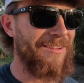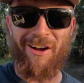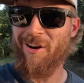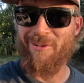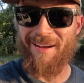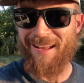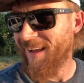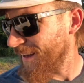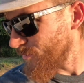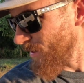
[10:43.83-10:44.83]
Alrighty
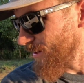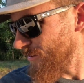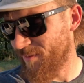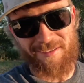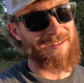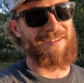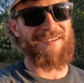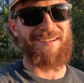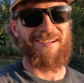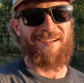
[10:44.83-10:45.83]
guys, well,
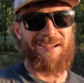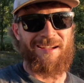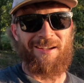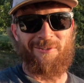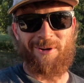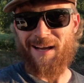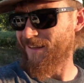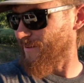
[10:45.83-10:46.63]
we got